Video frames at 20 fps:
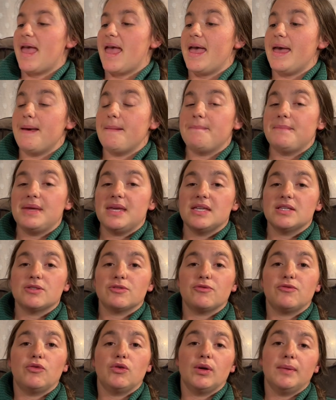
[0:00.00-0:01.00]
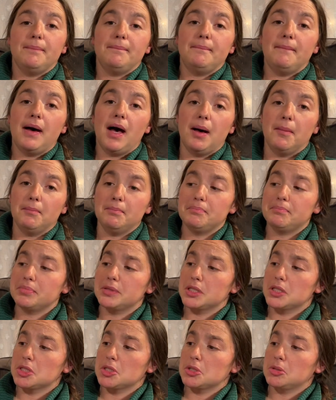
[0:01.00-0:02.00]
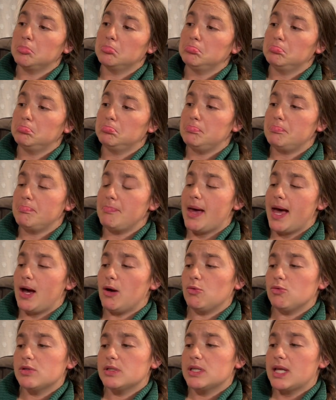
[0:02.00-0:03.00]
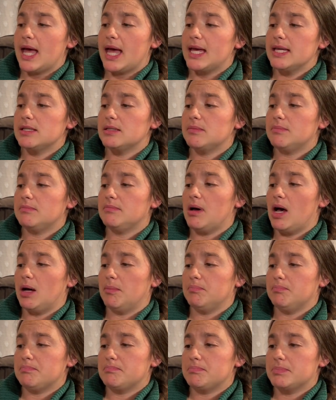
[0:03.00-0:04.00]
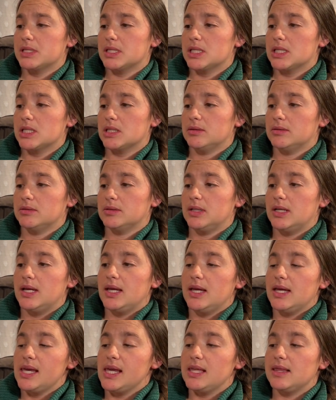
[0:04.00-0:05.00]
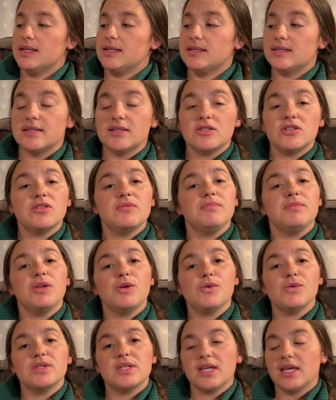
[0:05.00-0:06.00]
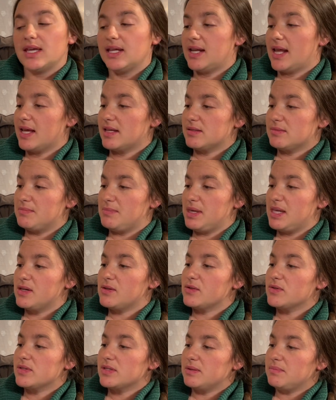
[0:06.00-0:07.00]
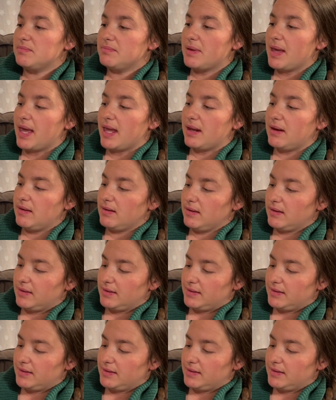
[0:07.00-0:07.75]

M is for mumps. Mouse has mumps. He listens to music and has meals in bed.